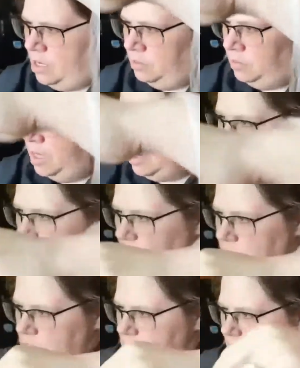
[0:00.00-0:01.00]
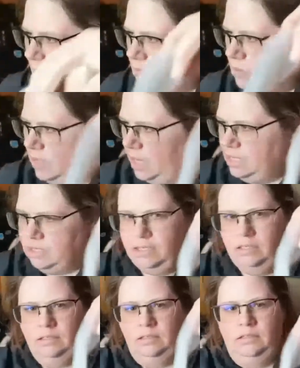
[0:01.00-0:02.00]
like I'm going to do that roll lag
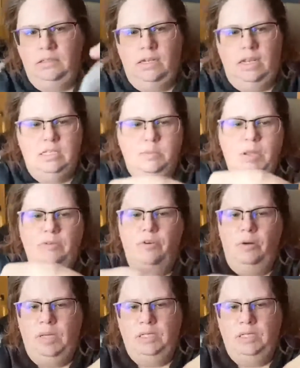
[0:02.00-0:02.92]
and spin from it.